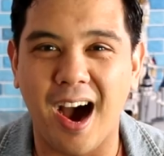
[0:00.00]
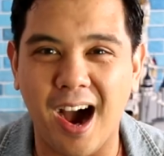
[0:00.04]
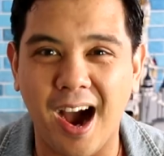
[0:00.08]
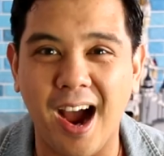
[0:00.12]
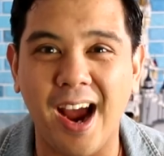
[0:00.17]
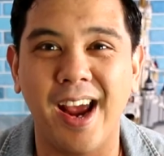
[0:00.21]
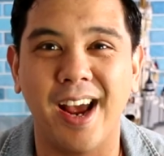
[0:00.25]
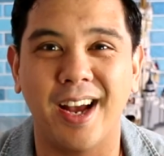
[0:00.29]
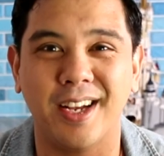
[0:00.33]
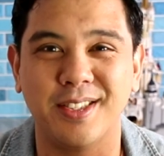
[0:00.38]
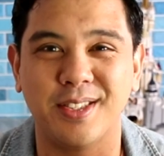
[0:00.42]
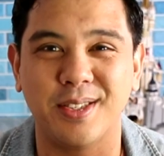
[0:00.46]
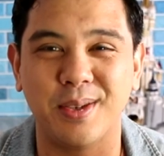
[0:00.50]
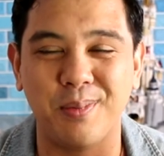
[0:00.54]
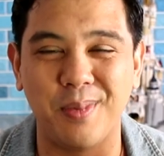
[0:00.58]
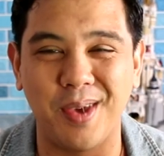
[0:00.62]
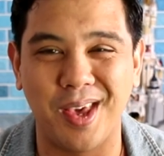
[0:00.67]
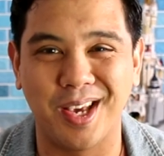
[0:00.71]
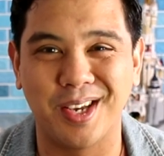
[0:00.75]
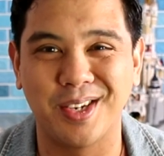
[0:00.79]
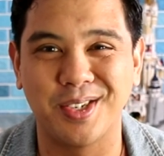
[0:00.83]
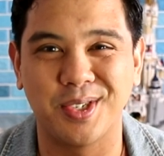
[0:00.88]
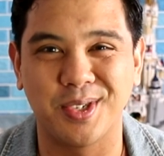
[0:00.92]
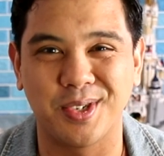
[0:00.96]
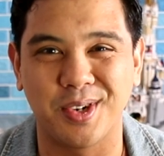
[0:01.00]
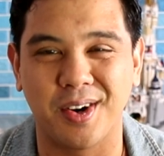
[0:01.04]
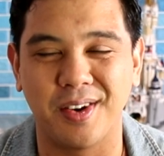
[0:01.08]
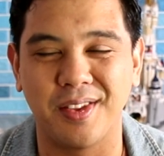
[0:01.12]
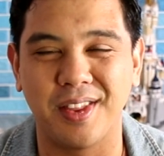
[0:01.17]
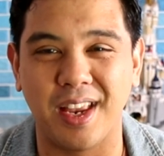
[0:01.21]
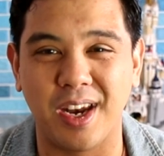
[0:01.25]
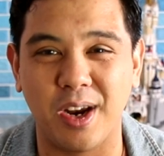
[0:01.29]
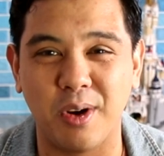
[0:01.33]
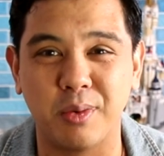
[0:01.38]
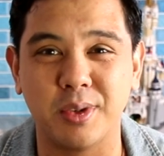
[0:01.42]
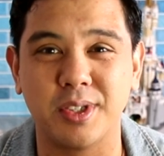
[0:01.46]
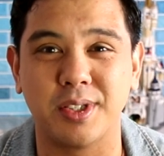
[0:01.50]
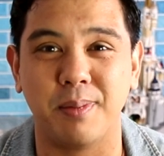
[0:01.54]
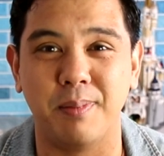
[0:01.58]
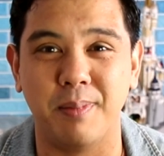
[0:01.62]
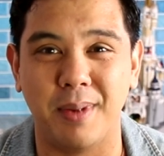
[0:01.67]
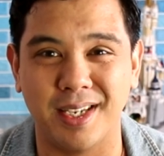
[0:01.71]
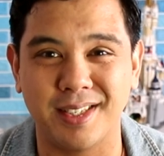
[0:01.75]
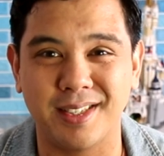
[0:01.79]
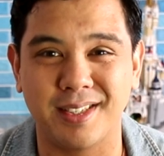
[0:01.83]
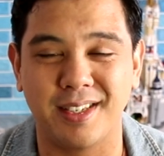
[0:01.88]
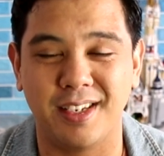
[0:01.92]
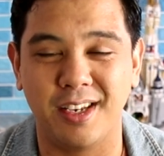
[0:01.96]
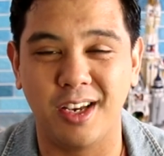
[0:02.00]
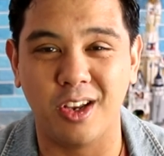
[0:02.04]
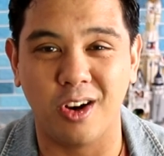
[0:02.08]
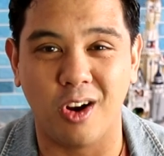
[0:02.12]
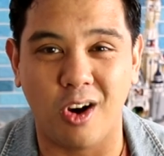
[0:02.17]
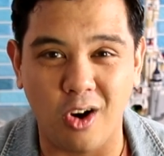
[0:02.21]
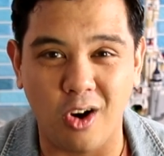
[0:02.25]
I had to make sure that it was messy in